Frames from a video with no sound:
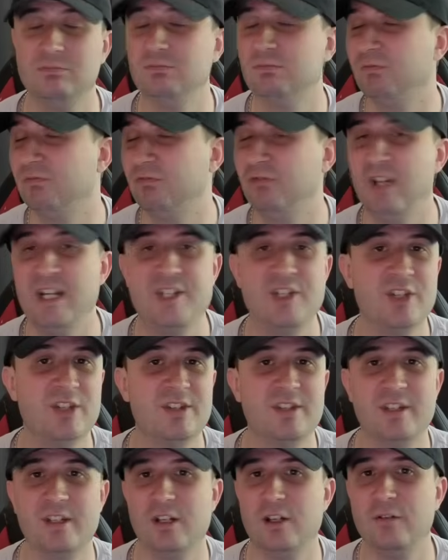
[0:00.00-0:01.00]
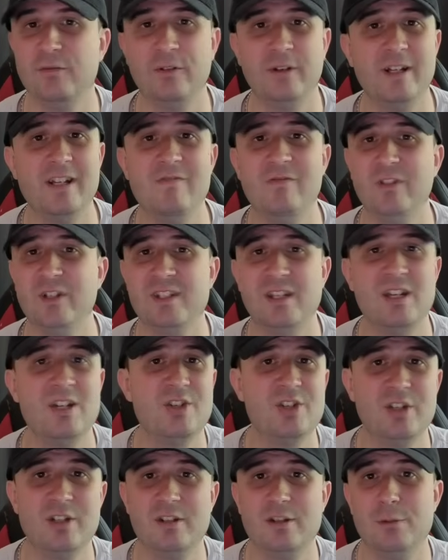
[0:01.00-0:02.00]
register for an
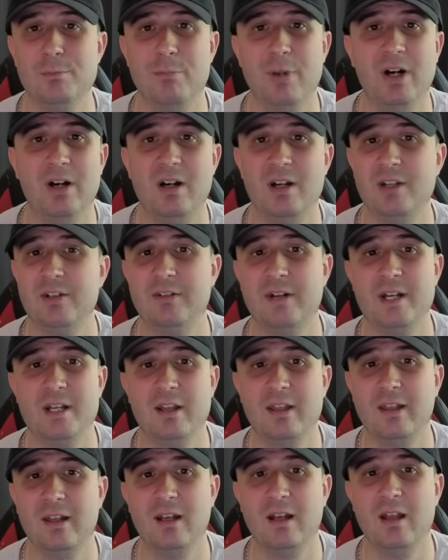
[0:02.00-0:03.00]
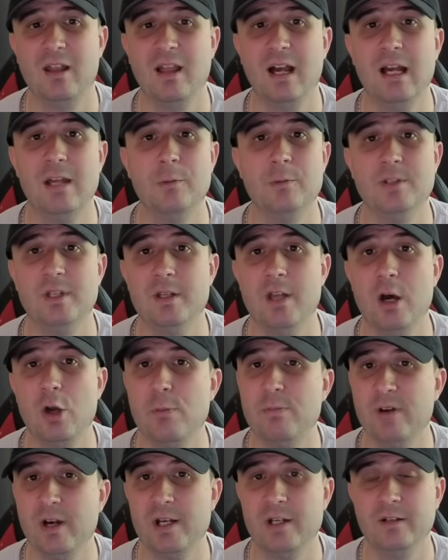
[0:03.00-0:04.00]
invitation to buy or anything like that. It was a
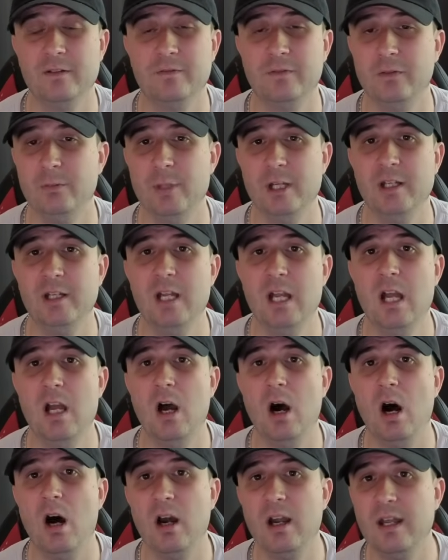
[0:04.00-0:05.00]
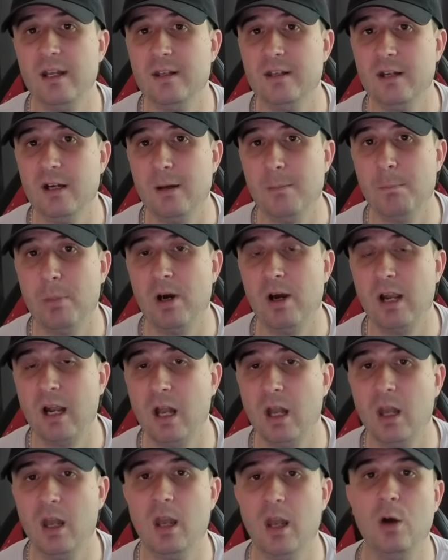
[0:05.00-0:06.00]
no-brainer for me. I ended up buying
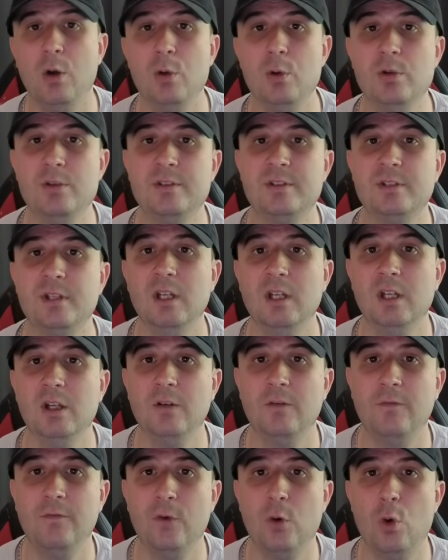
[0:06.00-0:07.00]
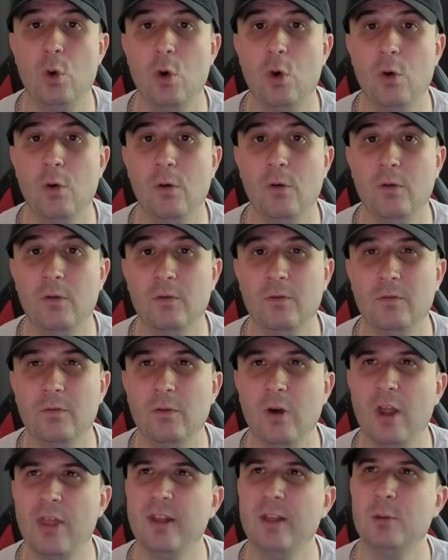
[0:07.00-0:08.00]
loads for,
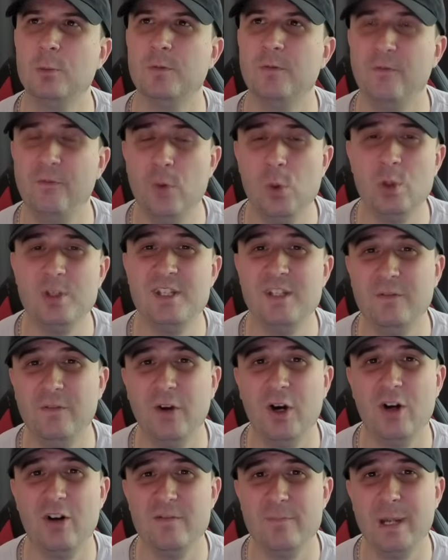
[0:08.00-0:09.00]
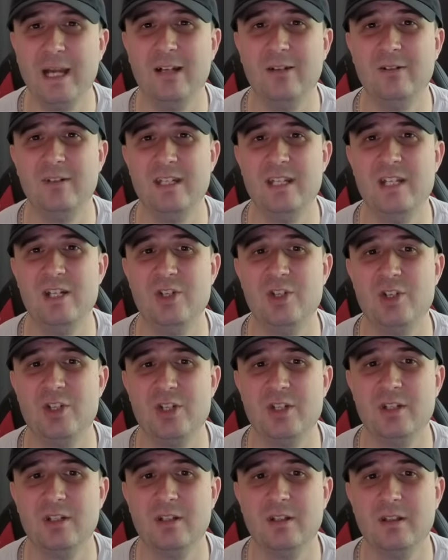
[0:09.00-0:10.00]
I think it was £45
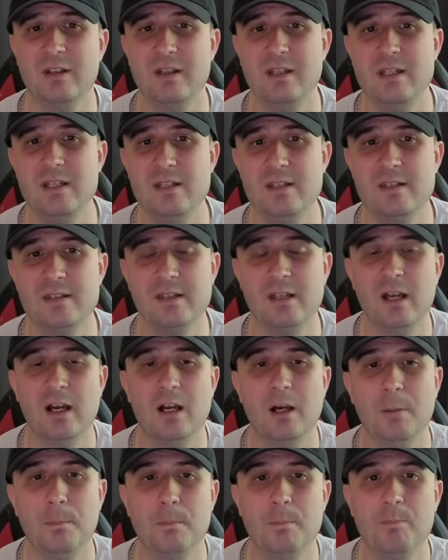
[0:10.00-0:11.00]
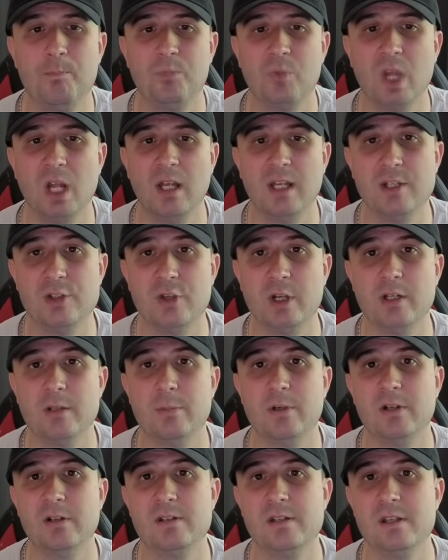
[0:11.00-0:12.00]
each, these Elite Trainer
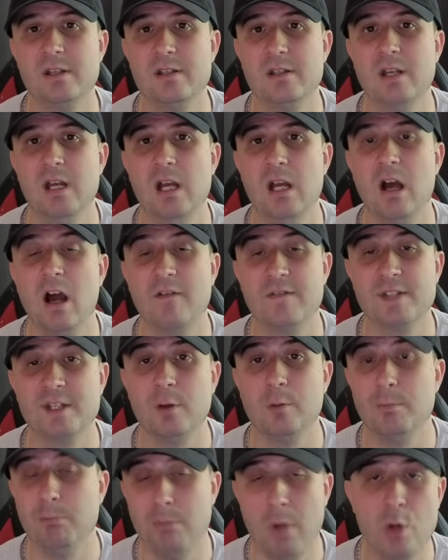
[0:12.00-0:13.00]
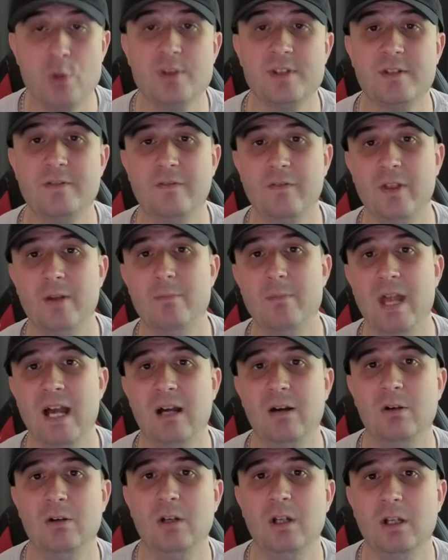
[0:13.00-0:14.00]
boxes. I've sold most of them
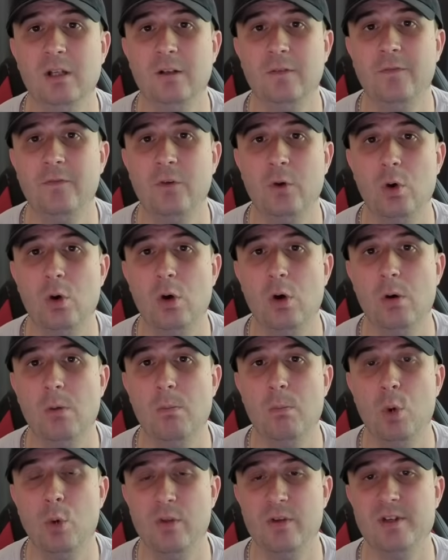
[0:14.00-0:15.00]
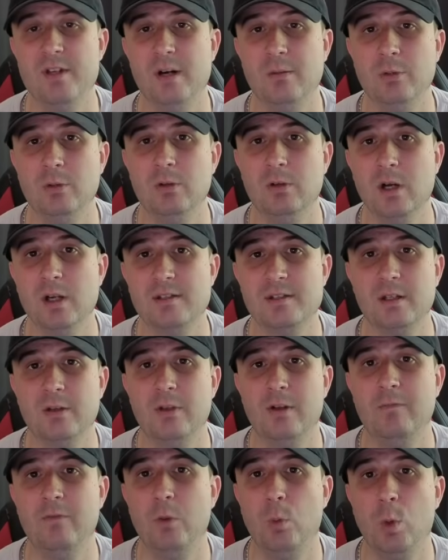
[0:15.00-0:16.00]
now for more than double. I sold
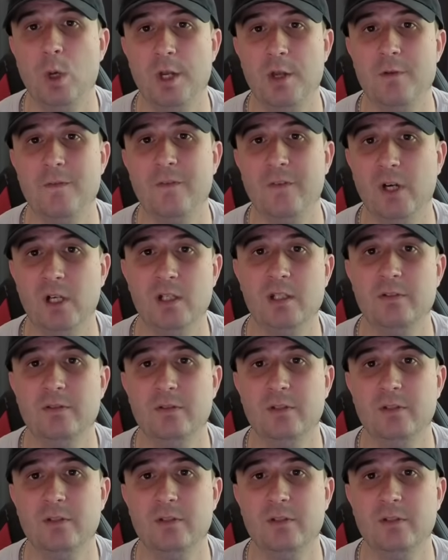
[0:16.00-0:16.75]
them for 105.